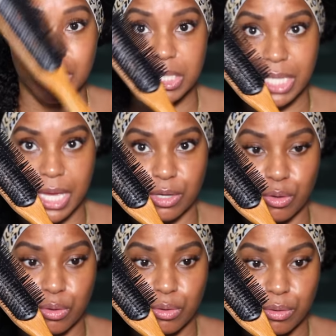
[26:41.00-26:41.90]

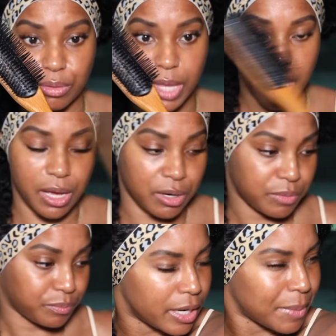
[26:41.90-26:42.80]
detangle the hair.
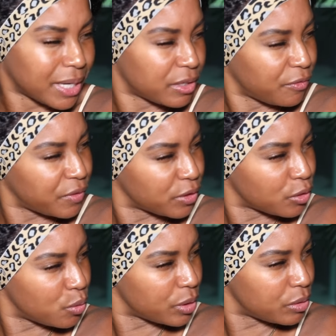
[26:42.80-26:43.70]
Am I gonna finger
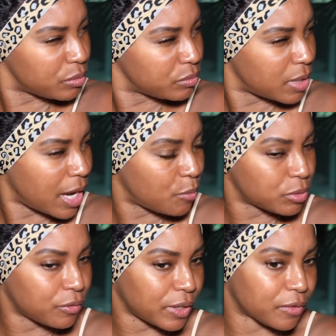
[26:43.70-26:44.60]
coil? I
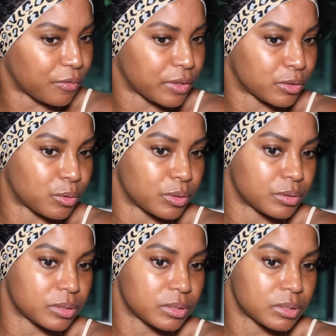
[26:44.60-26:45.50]
wonder if I can finger
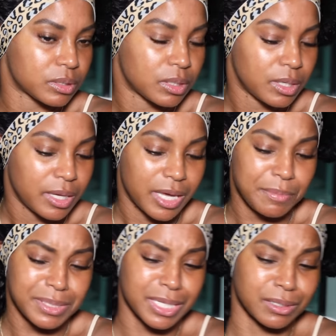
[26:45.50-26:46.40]
coil this. It
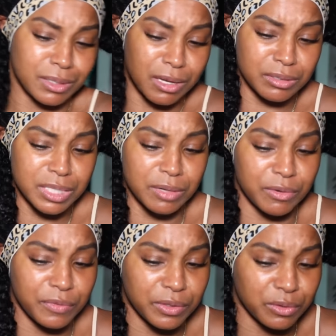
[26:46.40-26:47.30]
be taking a long time
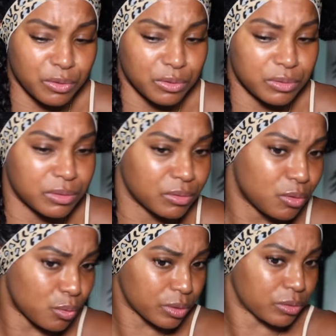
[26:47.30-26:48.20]
to finger curl the
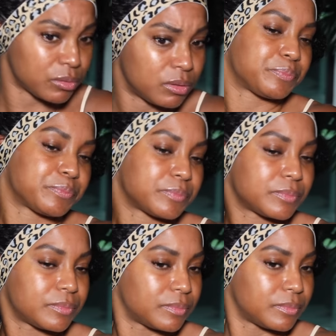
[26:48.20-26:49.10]
coil.
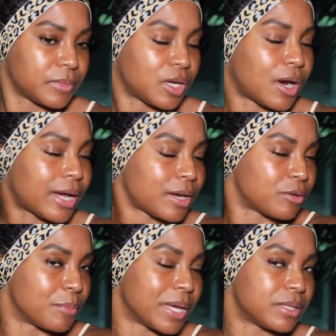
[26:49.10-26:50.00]
Girl, I got
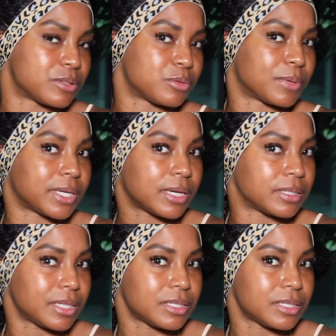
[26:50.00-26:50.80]
on a bathing suit right now. Did